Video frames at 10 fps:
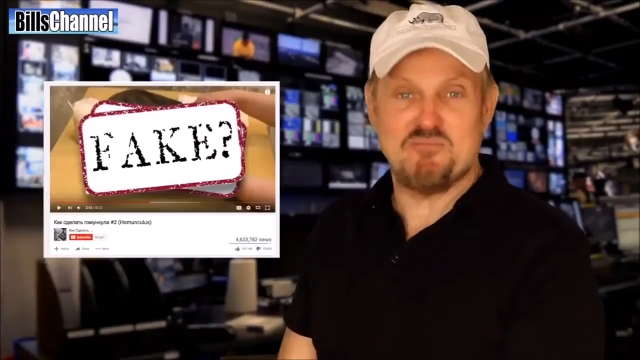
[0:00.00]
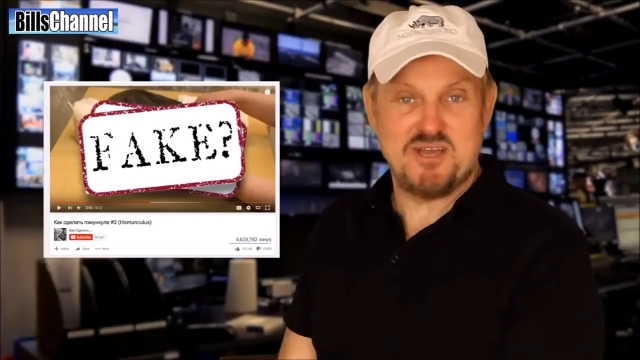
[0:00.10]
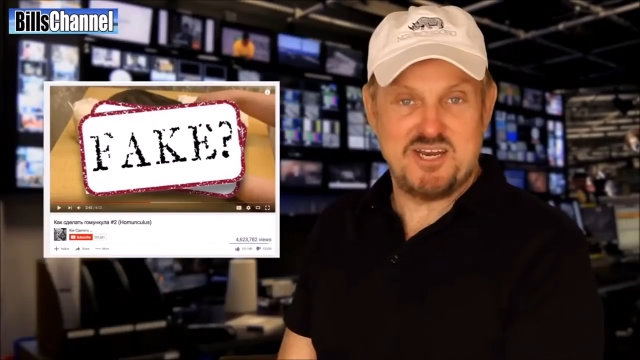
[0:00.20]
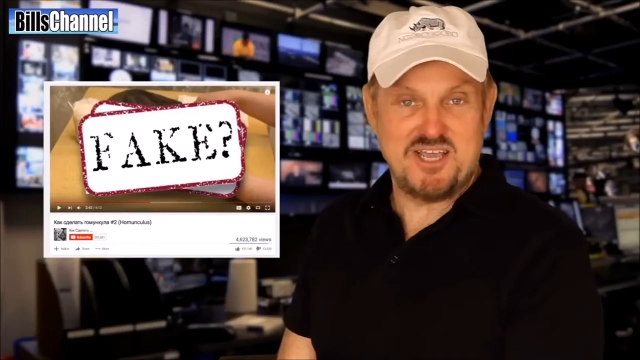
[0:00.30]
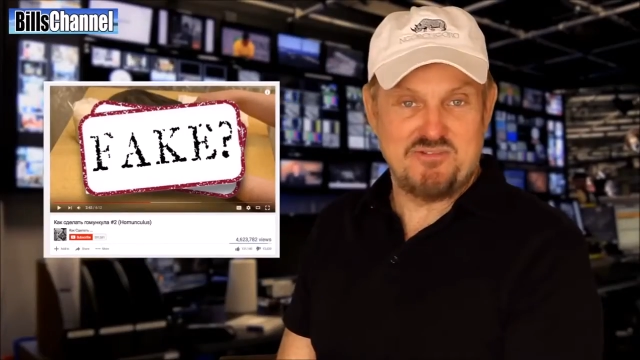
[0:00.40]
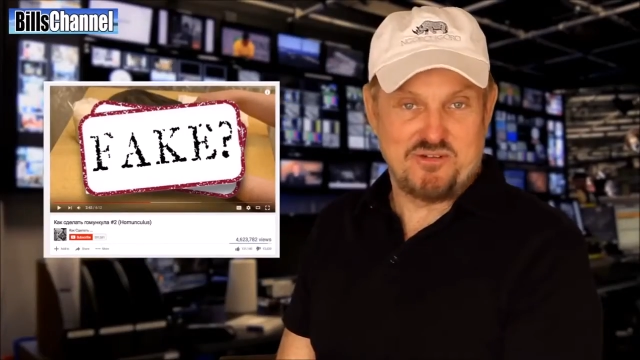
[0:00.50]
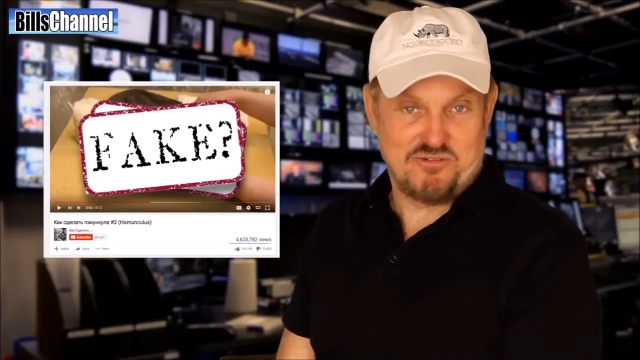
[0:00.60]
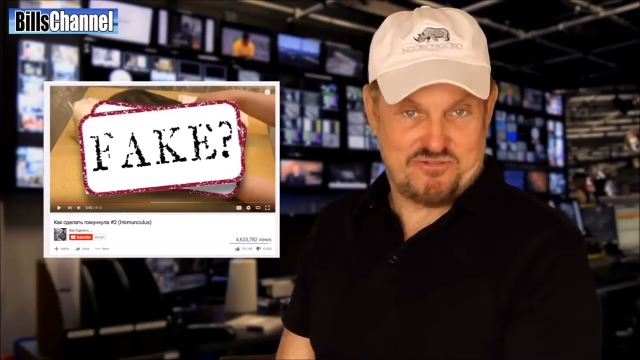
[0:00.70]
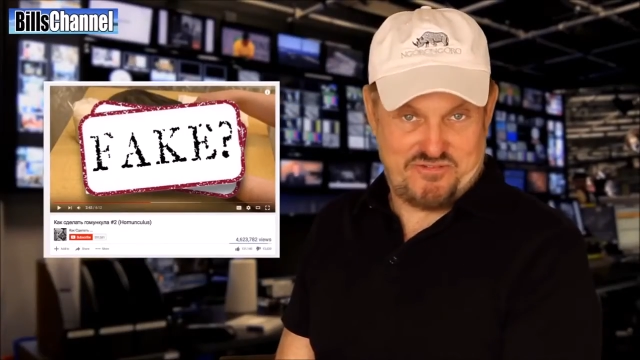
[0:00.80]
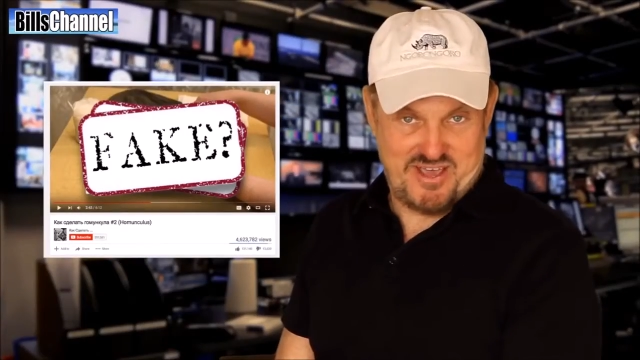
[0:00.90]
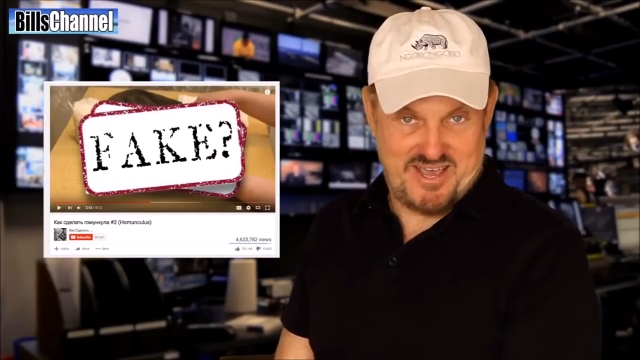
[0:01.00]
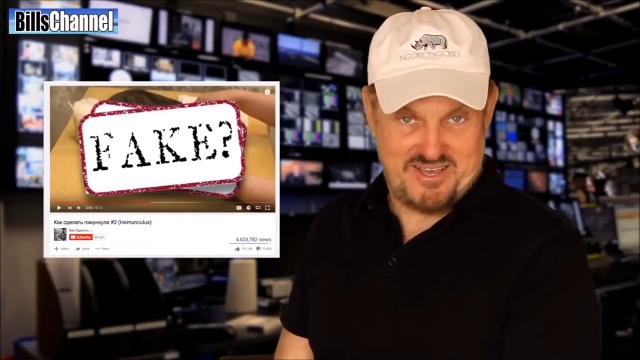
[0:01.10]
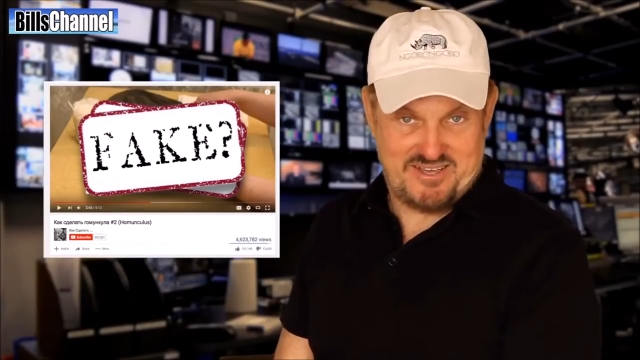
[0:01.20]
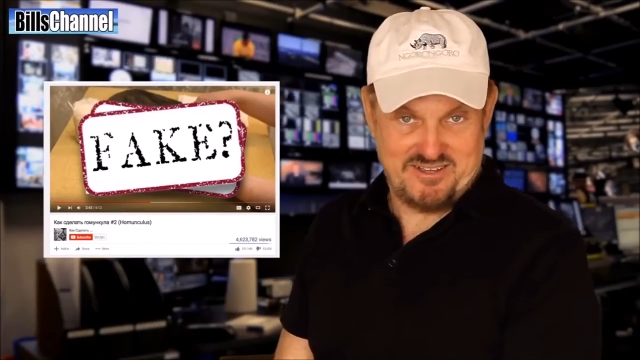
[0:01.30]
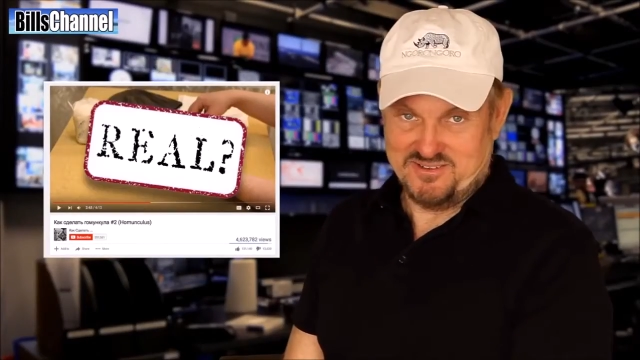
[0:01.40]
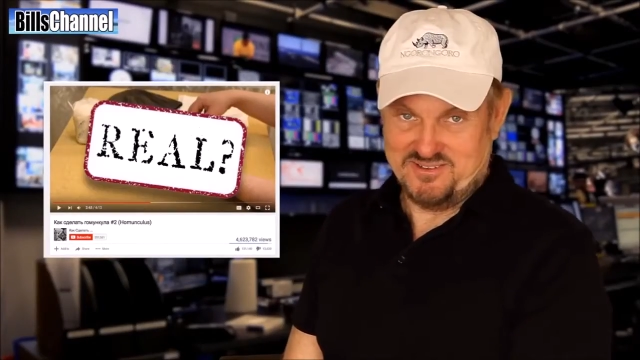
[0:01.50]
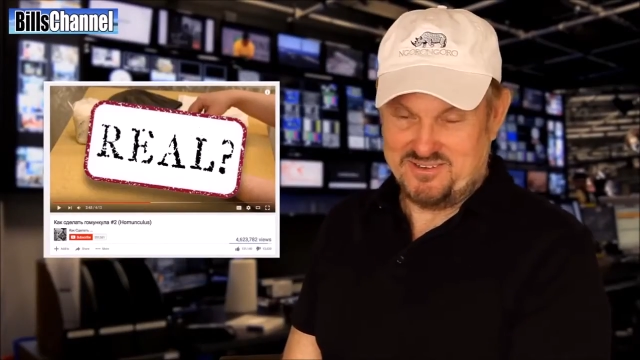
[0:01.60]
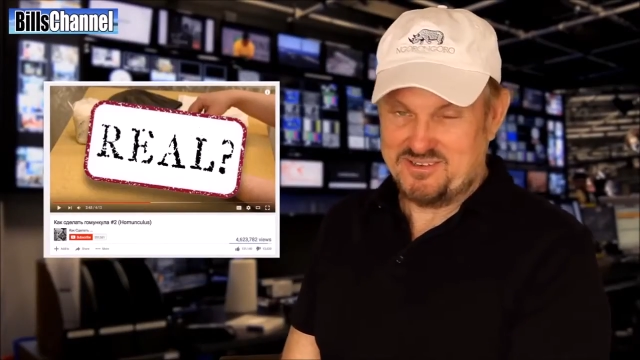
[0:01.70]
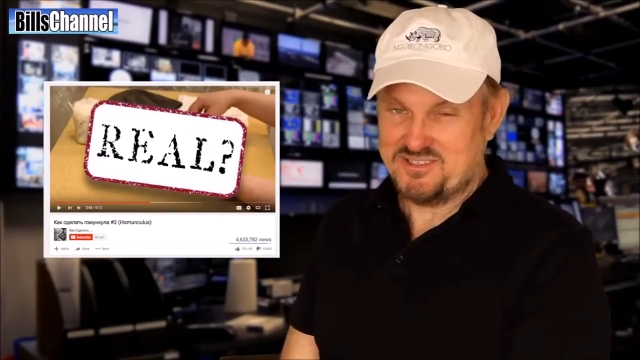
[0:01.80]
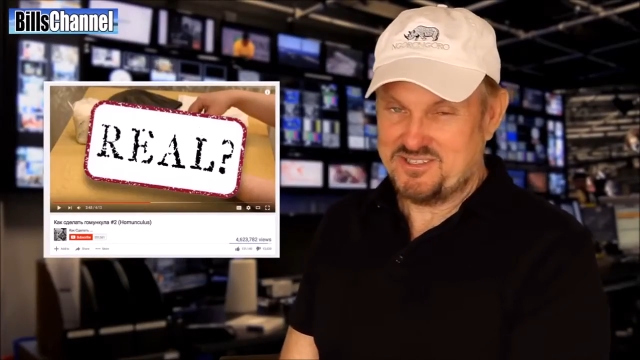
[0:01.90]
medieval fake
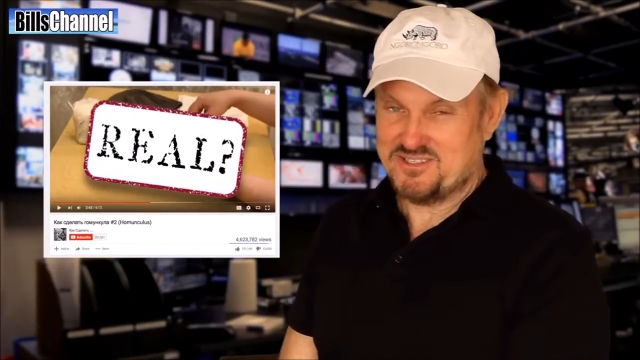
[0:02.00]
is it